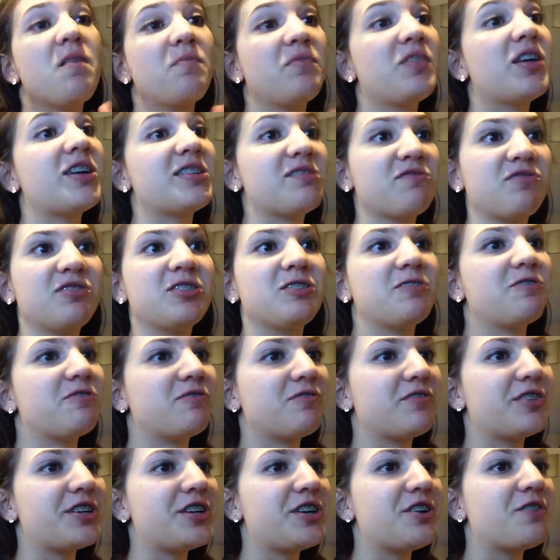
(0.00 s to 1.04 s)
that's for a
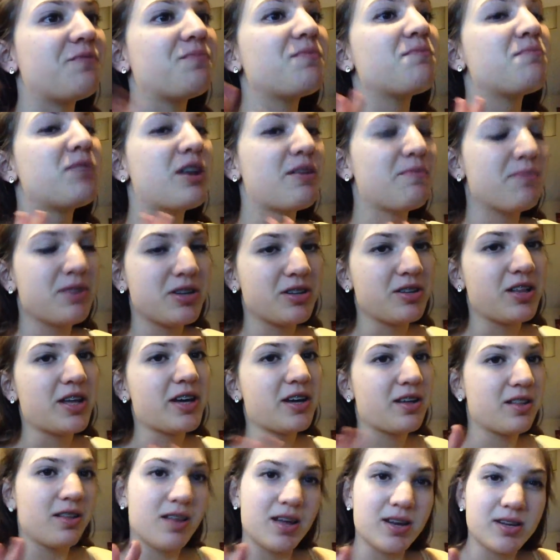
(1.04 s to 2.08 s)
different video, but I've been to
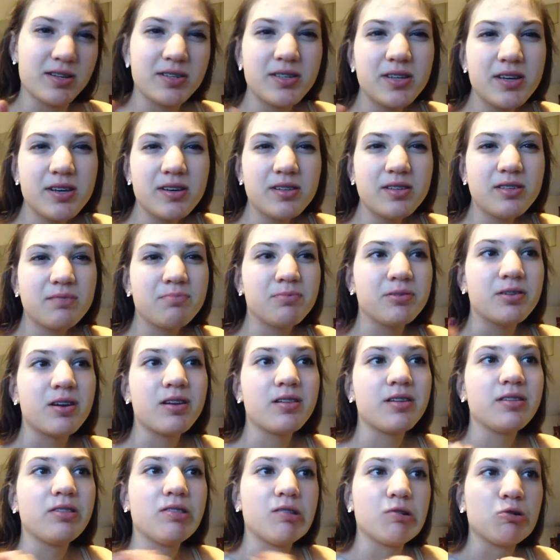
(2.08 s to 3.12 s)
like a lot of states, but
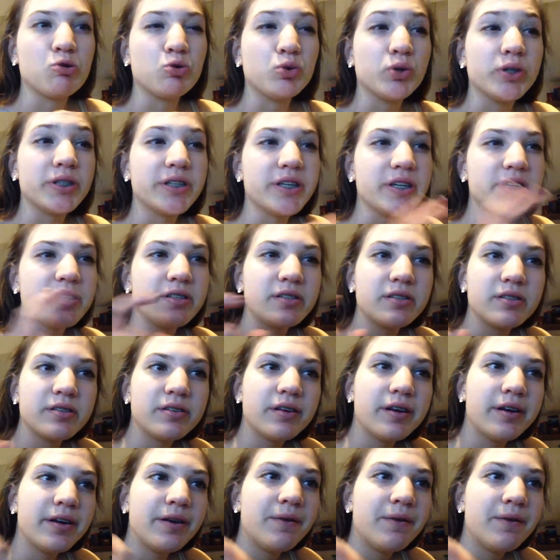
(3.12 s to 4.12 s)
not like the cool states.